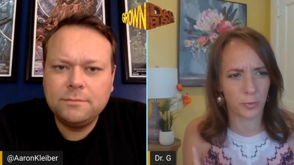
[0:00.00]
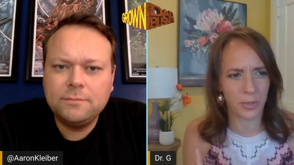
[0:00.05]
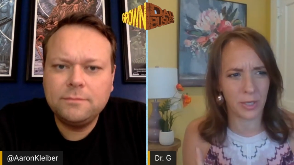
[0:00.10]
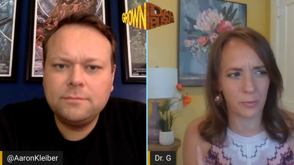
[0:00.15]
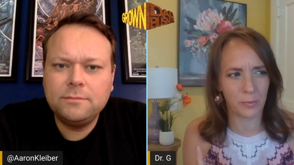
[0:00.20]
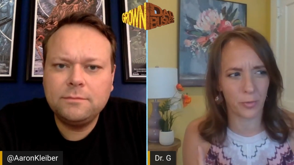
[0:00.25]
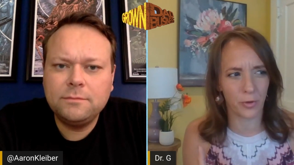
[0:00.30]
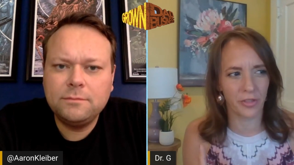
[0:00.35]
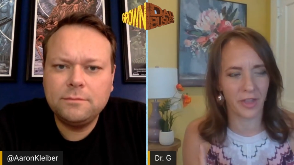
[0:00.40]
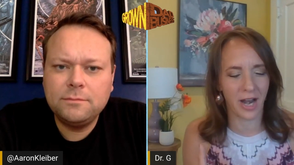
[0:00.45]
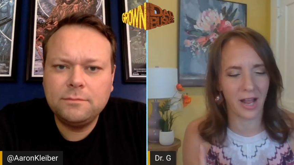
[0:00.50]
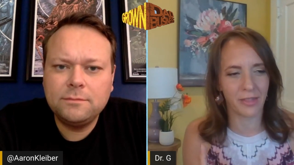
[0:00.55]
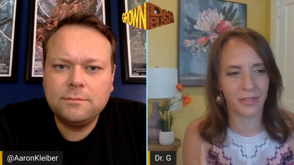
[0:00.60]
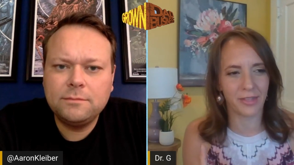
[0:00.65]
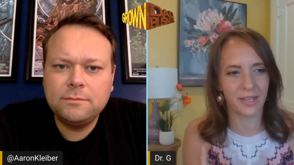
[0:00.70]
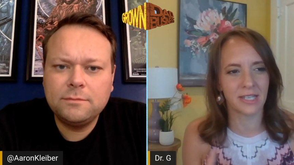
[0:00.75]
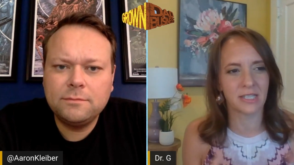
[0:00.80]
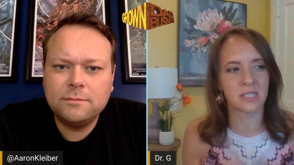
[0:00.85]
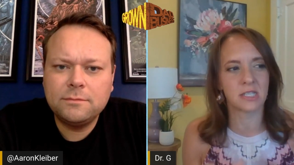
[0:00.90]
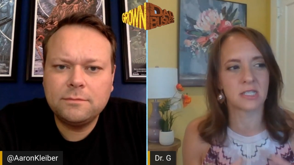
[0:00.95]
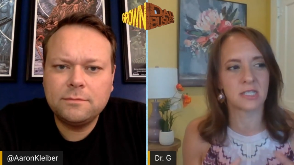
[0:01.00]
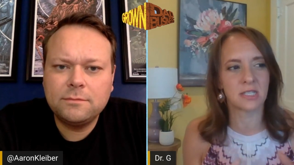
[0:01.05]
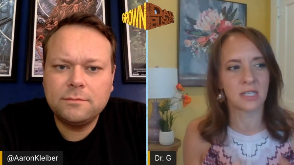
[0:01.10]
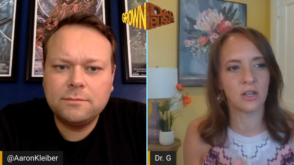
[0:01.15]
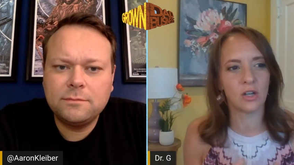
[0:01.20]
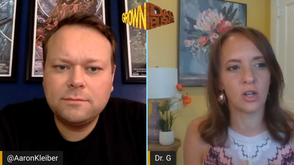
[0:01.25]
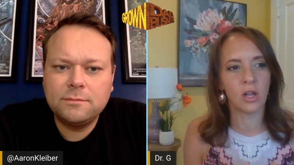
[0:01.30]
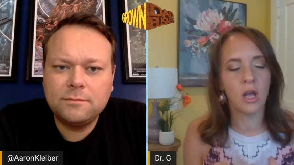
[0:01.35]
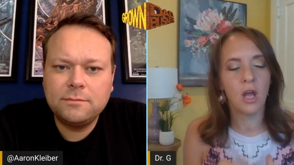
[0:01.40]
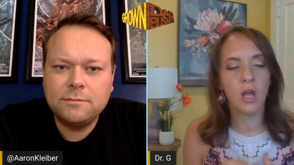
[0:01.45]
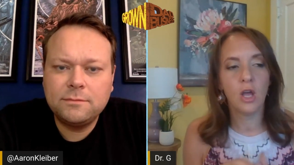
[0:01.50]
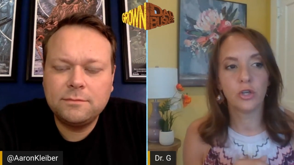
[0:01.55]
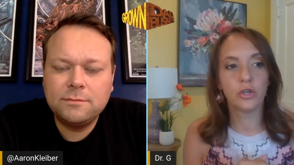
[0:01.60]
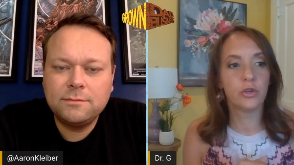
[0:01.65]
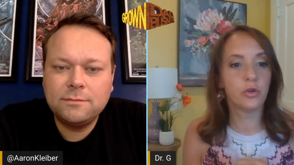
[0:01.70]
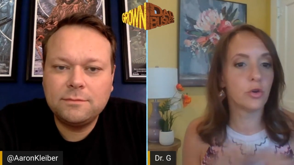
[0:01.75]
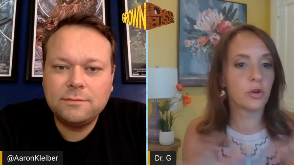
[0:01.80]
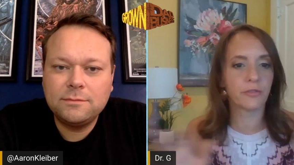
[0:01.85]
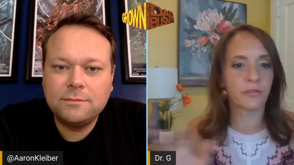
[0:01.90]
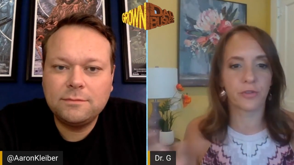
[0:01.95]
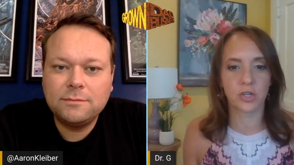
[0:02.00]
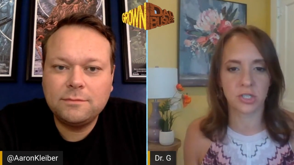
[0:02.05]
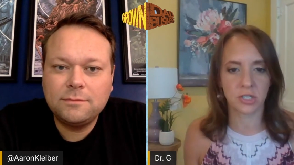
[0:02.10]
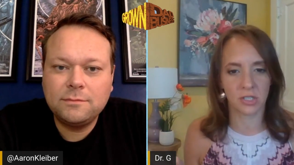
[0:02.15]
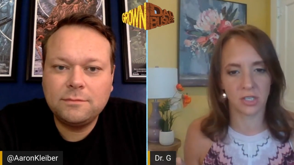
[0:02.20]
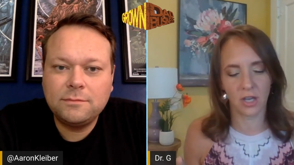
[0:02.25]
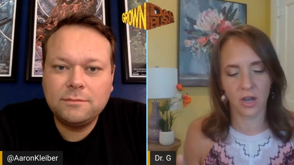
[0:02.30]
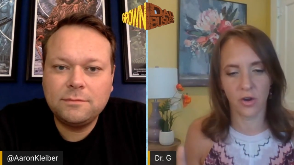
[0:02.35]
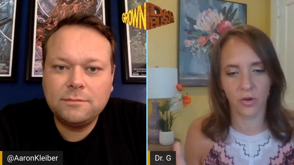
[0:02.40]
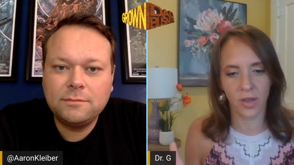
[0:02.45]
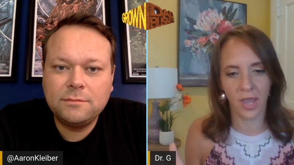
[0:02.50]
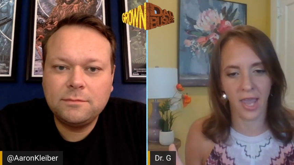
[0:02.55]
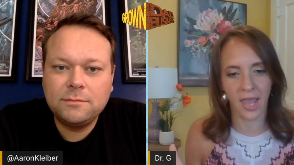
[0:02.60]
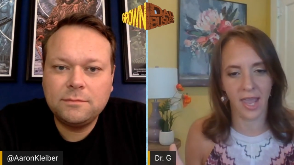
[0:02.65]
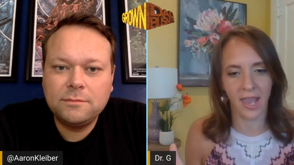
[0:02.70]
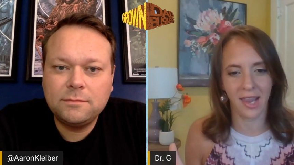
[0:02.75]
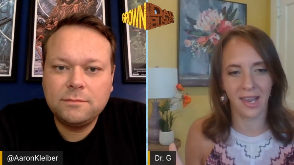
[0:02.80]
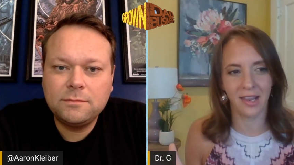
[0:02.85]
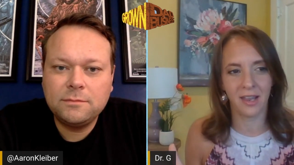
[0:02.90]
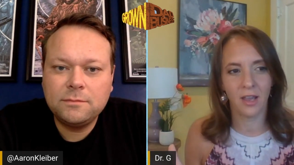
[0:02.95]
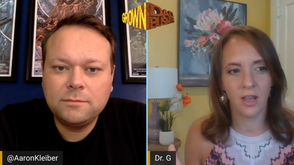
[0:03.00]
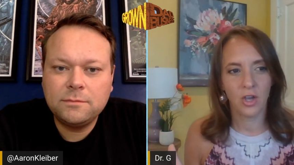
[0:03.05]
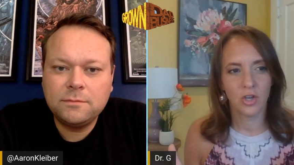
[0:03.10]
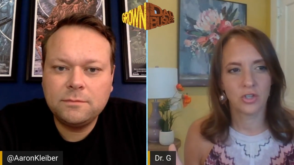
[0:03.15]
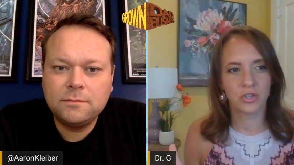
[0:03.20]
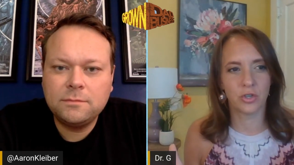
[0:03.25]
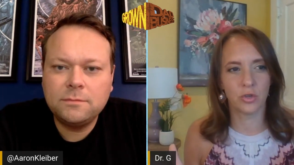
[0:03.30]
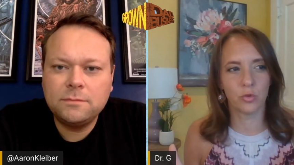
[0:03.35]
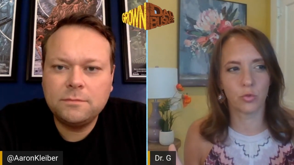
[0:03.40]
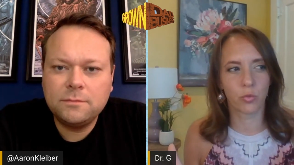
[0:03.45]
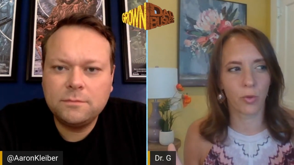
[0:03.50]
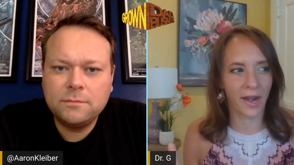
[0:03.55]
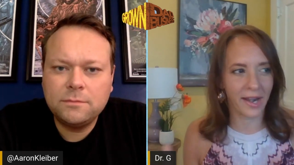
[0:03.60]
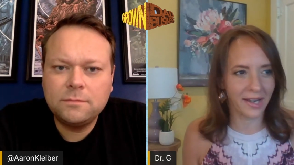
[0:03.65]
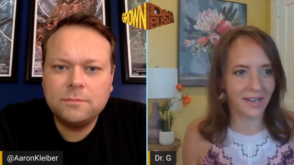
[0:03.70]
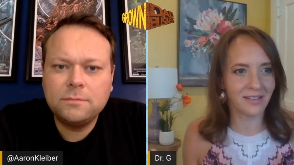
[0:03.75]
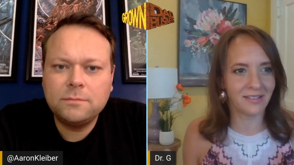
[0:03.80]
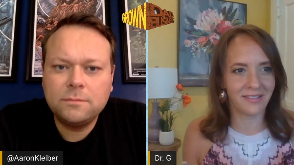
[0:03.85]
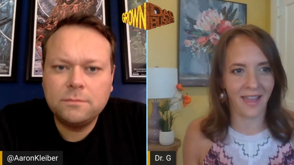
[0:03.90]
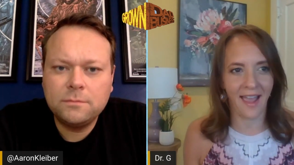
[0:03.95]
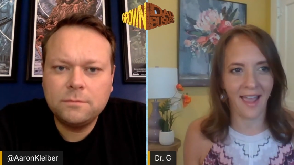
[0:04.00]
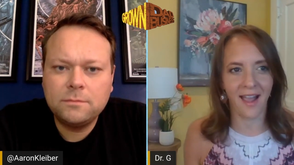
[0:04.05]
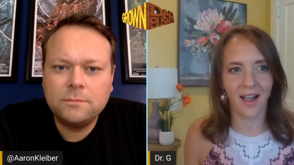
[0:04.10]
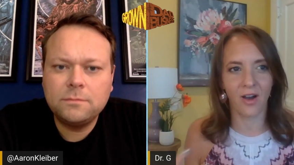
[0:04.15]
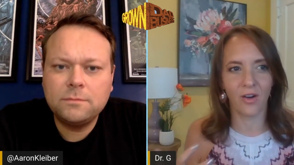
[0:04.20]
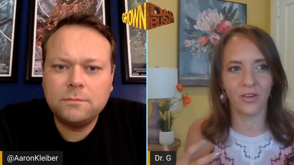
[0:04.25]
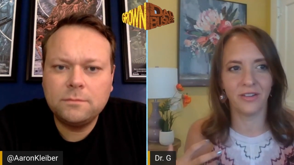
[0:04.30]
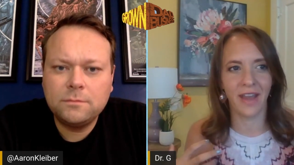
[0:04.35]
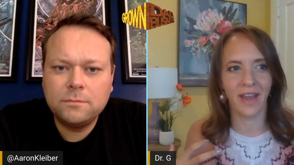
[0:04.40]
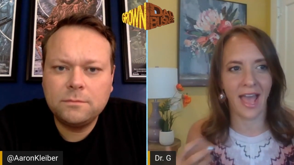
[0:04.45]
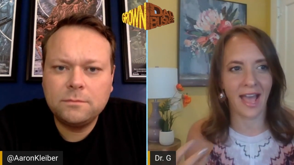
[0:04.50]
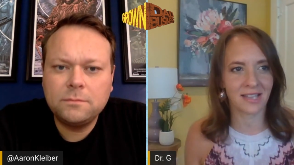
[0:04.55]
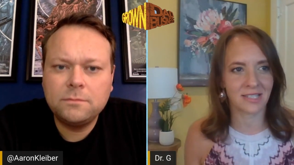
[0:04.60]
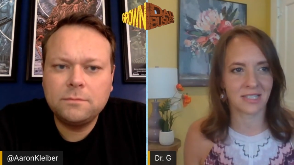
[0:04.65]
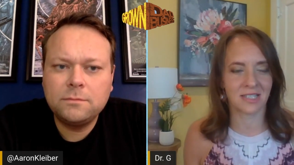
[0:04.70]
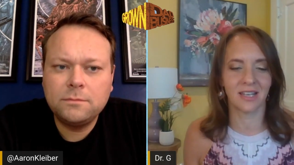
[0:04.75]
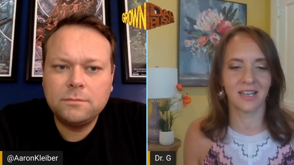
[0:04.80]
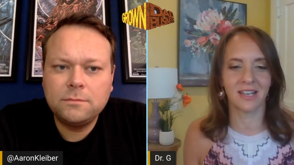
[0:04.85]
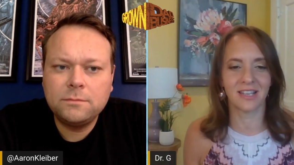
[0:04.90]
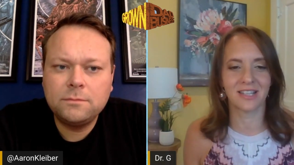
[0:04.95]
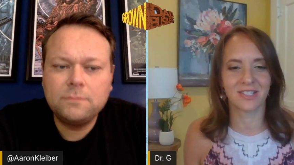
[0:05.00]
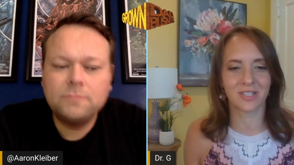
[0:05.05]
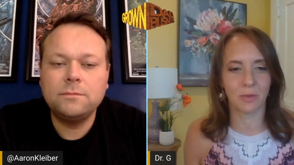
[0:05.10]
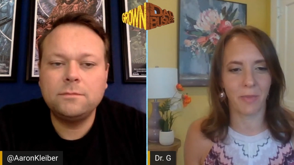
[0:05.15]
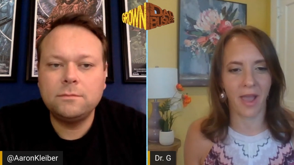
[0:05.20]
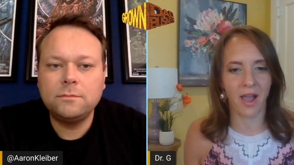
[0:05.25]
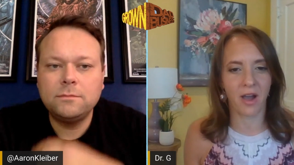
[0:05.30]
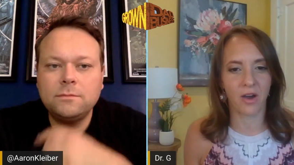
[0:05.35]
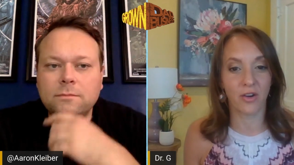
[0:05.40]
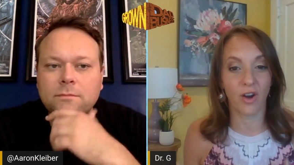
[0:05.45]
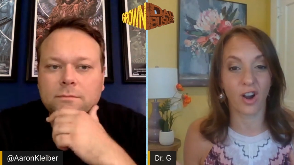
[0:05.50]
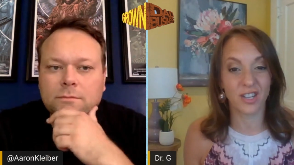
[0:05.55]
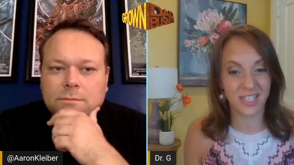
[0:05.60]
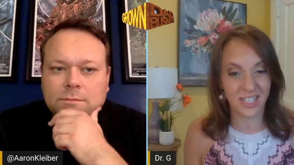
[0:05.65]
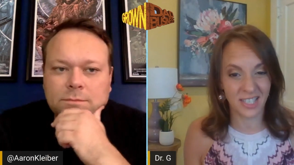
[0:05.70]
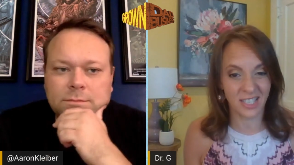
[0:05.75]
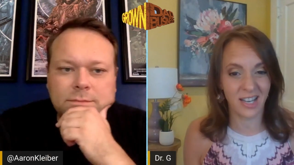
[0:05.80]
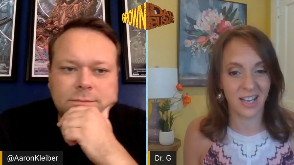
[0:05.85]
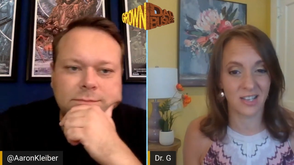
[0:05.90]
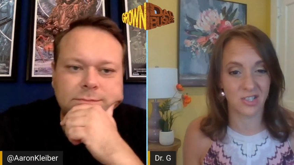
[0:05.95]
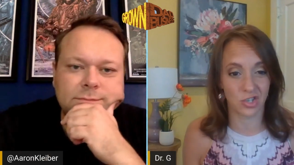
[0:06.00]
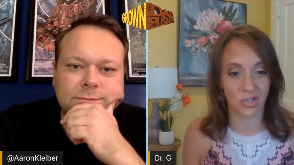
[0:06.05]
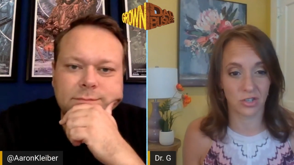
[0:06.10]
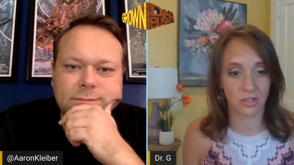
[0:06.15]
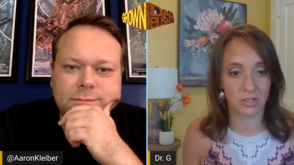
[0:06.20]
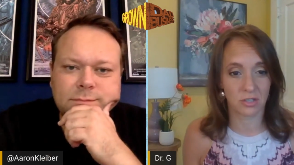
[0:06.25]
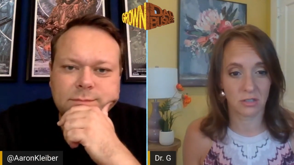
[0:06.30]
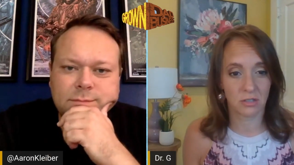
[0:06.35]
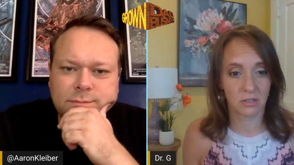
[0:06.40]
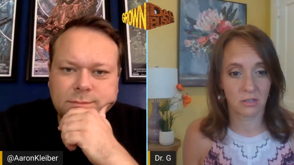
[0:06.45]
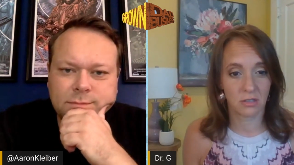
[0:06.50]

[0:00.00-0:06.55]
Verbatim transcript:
Speaker 1: group of people that I think it's still universally okay to rain down nastiness about are teenagers.